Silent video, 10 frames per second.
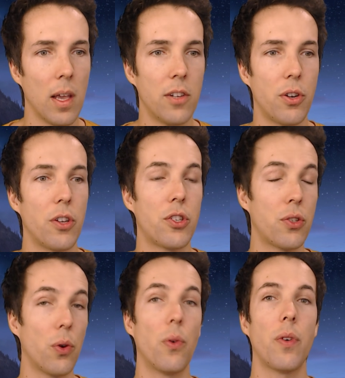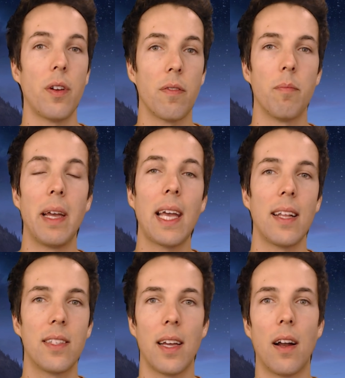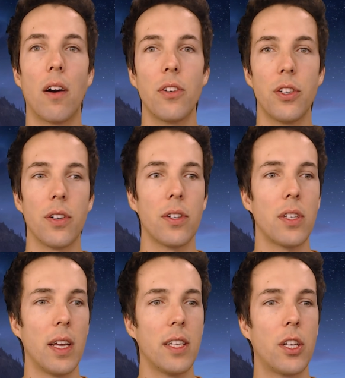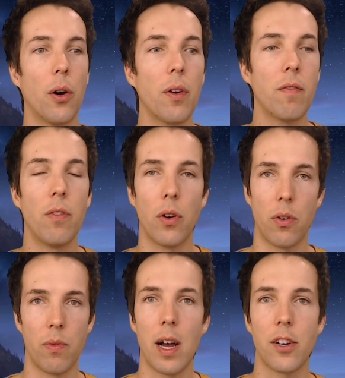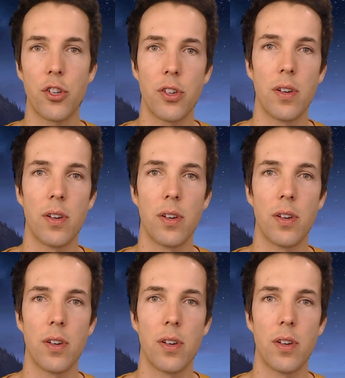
So the story of making 10 archers is going for a rush.